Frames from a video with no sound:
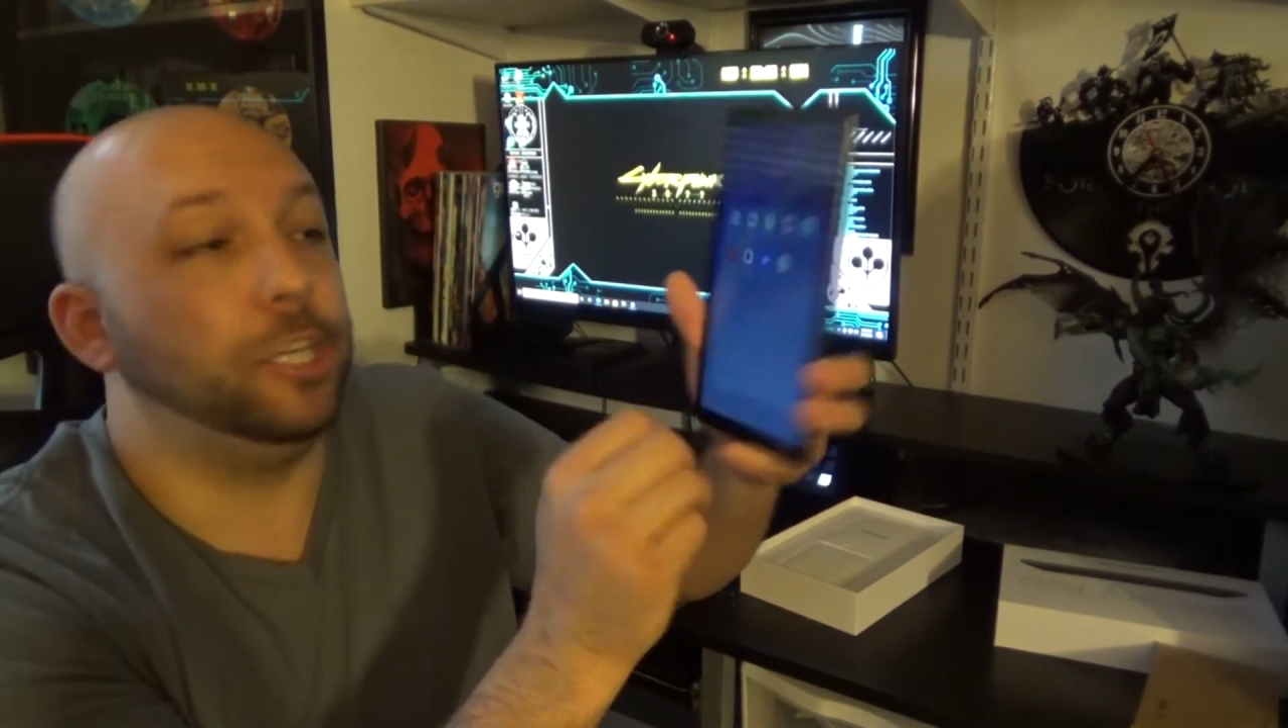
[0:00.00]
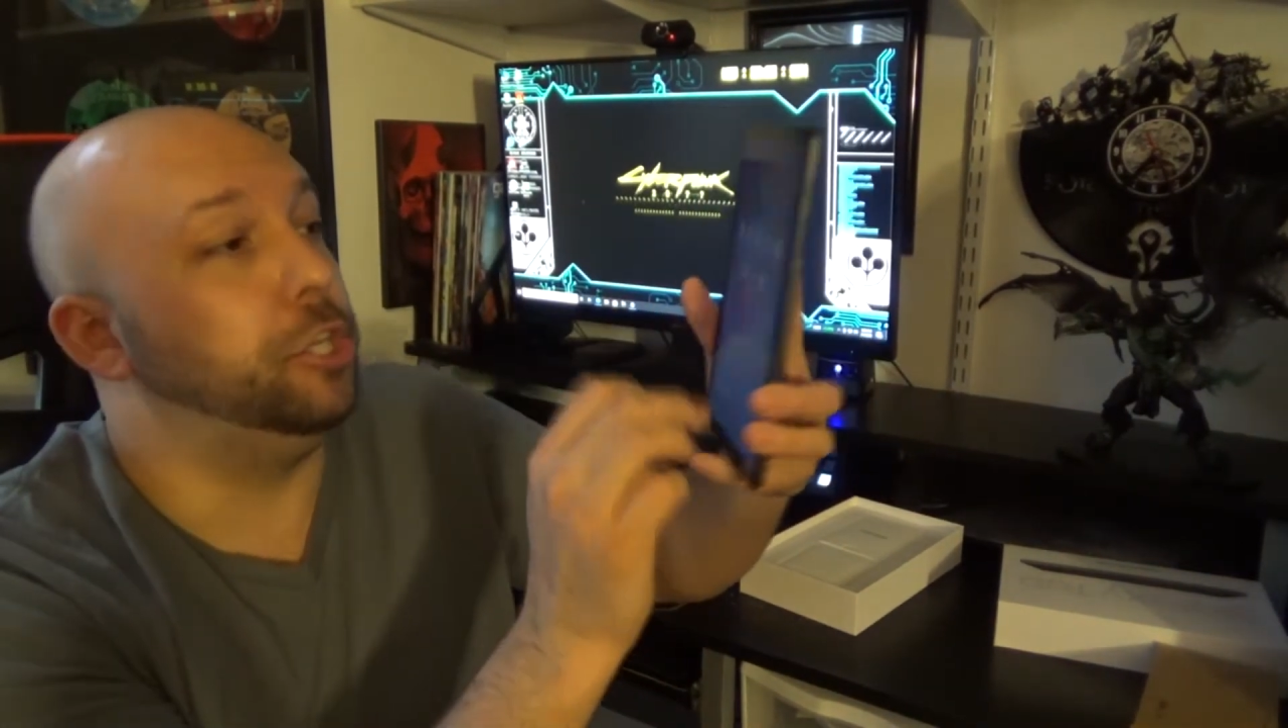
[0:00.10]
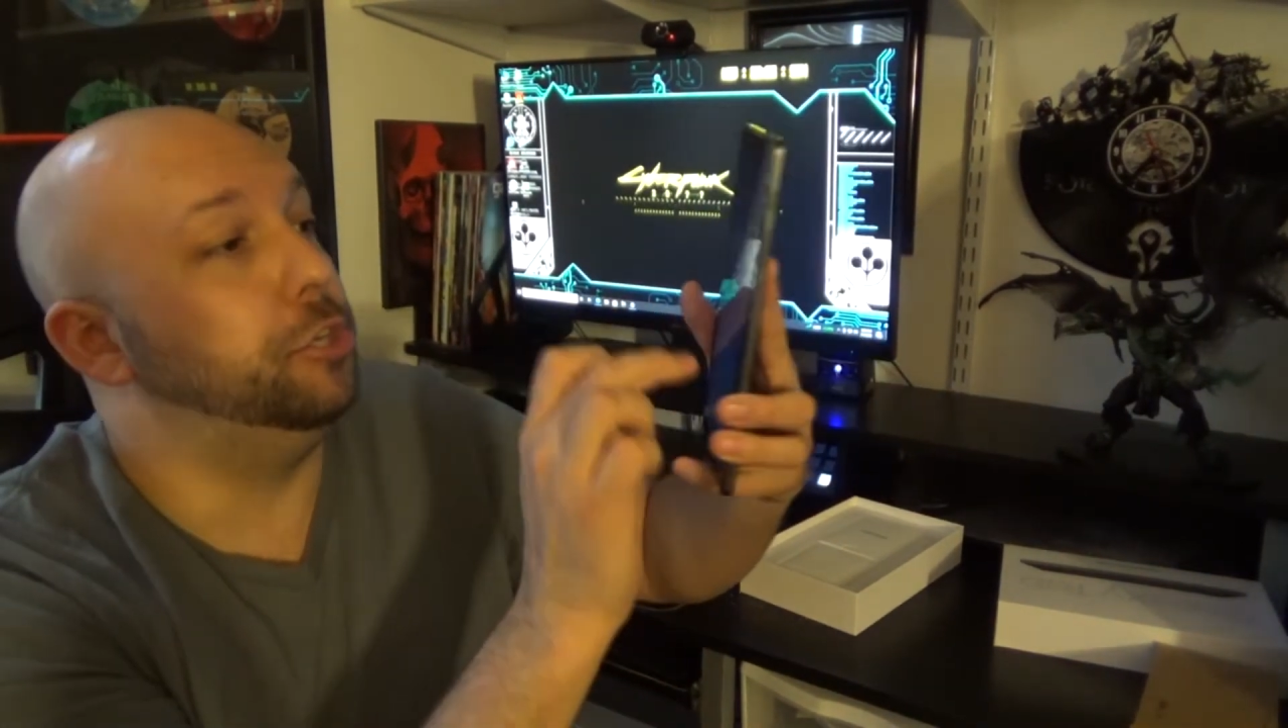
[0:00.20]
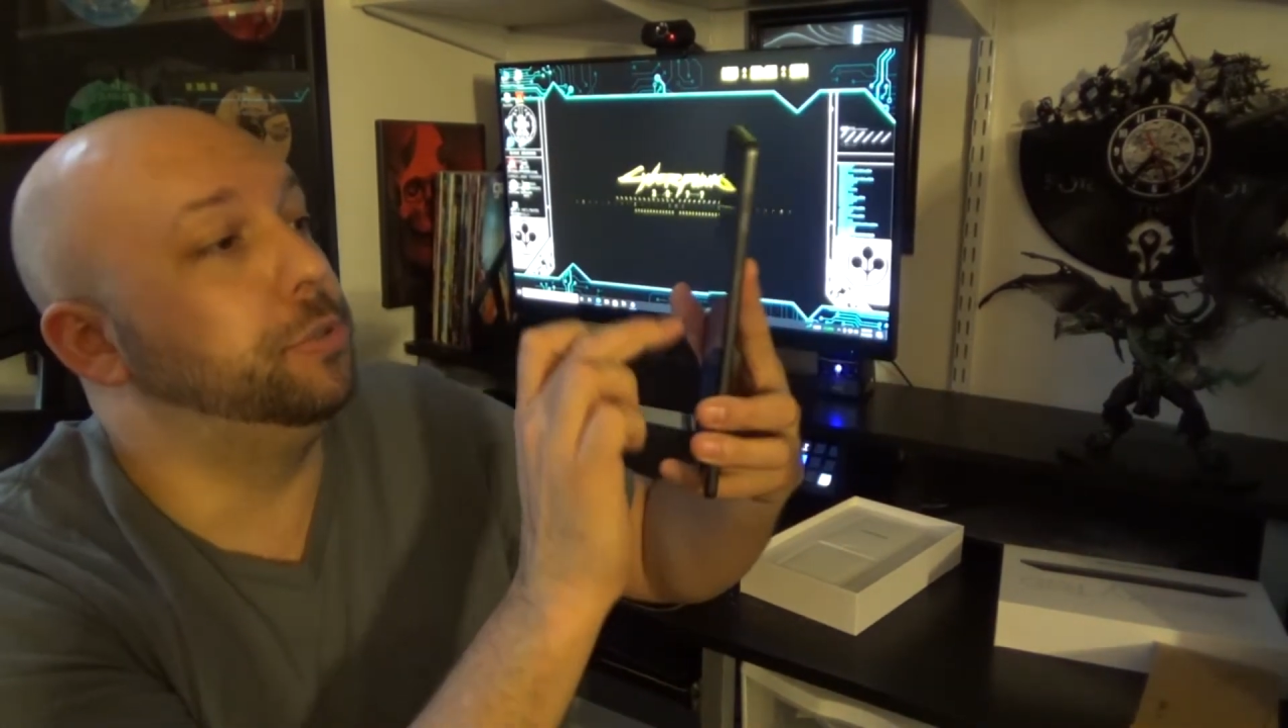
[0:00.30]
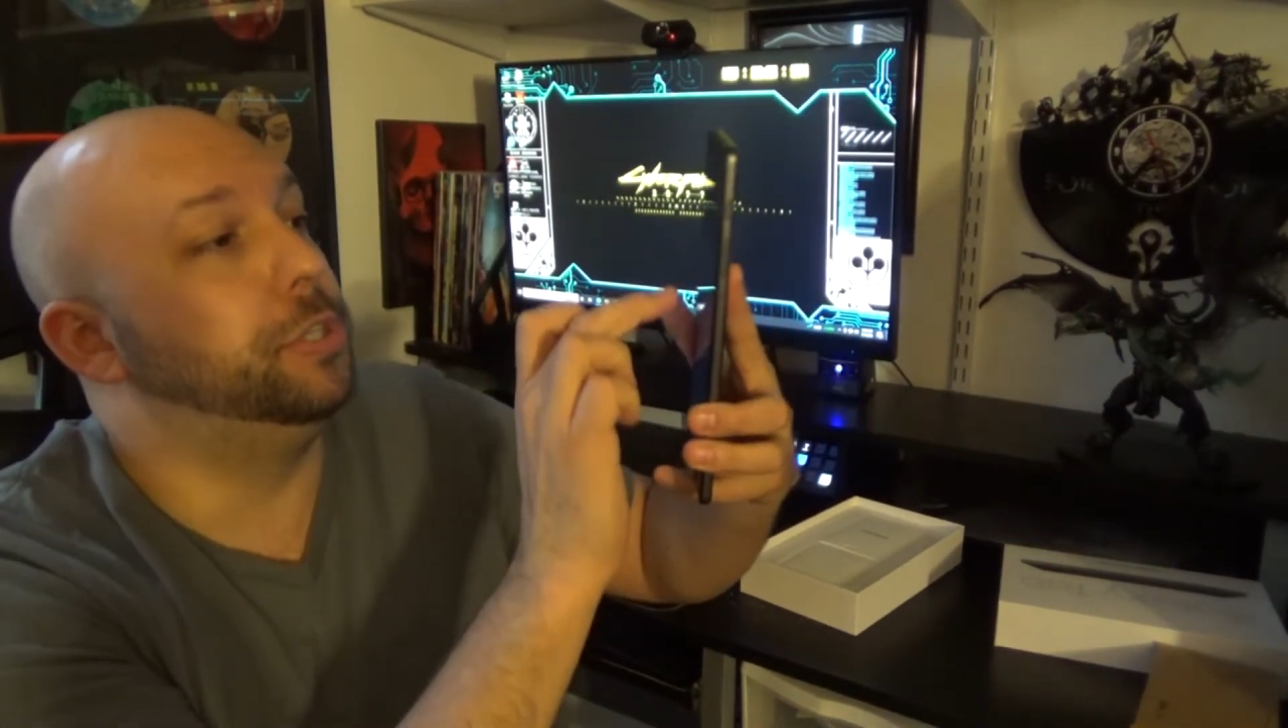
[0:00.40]

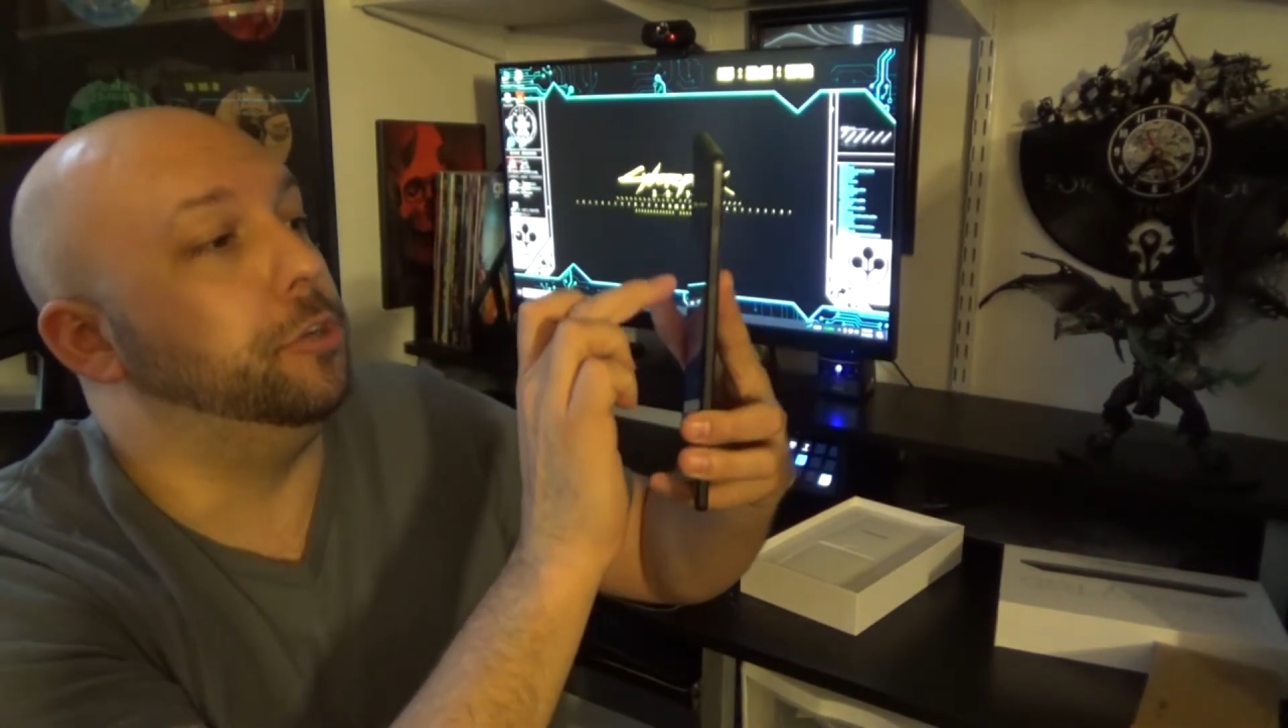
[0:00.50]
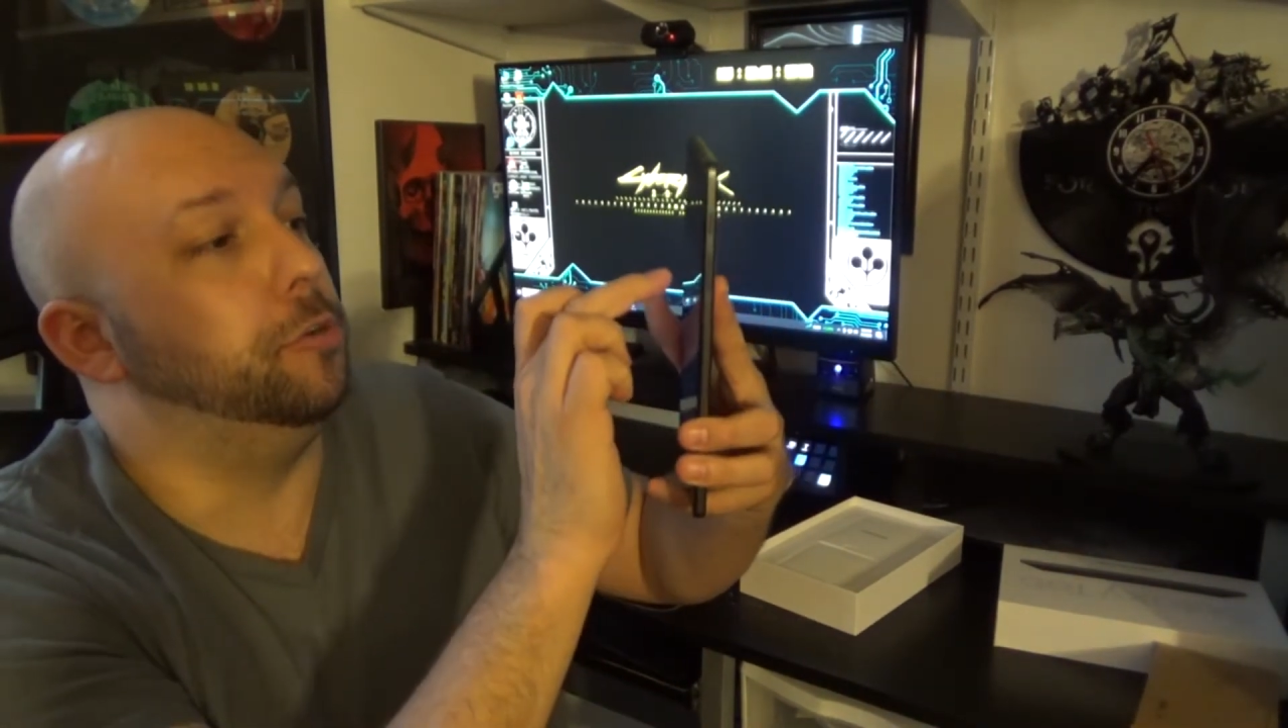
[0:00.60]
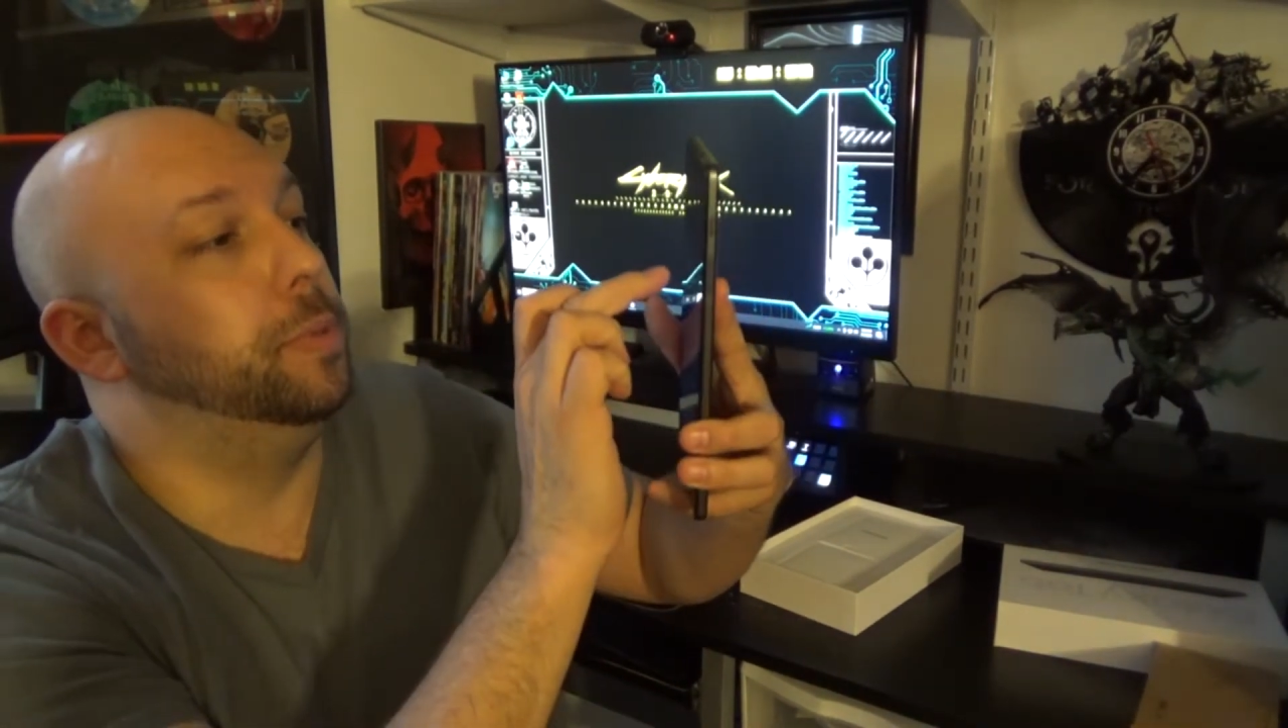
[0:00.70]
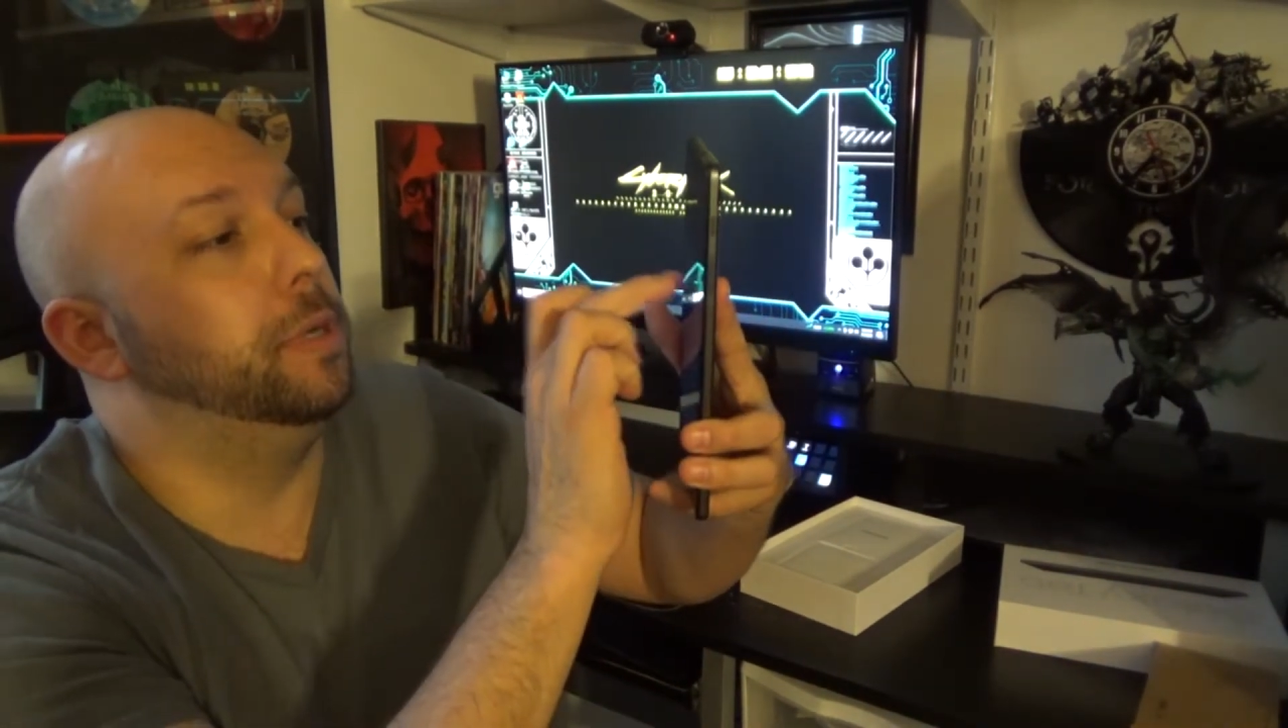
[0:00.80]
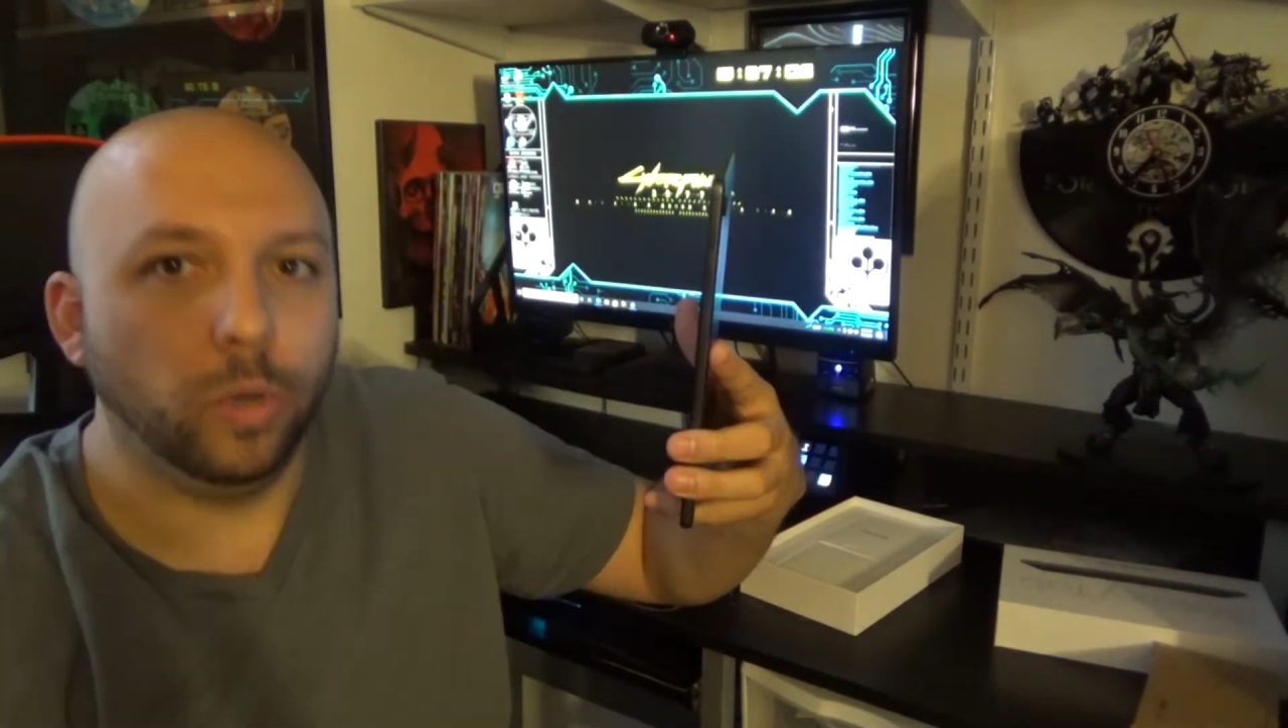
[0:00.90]
YouTube.